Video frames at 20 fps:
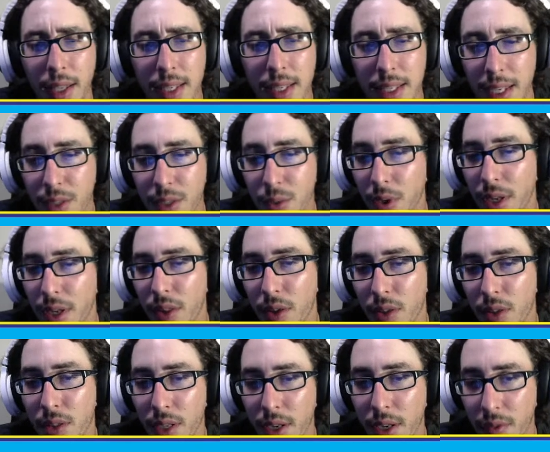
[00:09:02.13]
what it looks
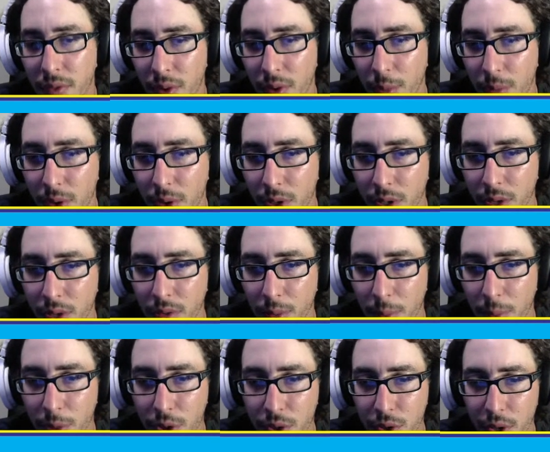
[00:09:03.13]
like from the
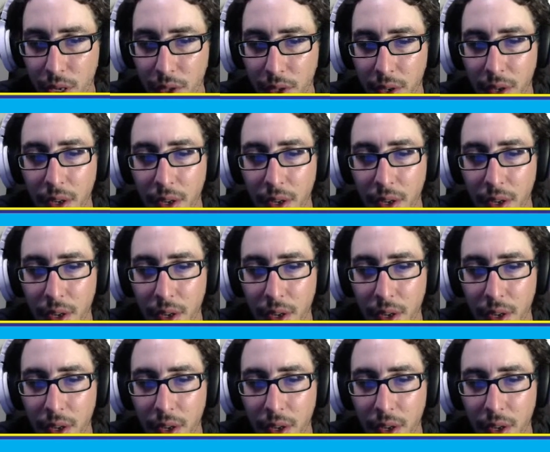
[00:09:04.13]
trailer.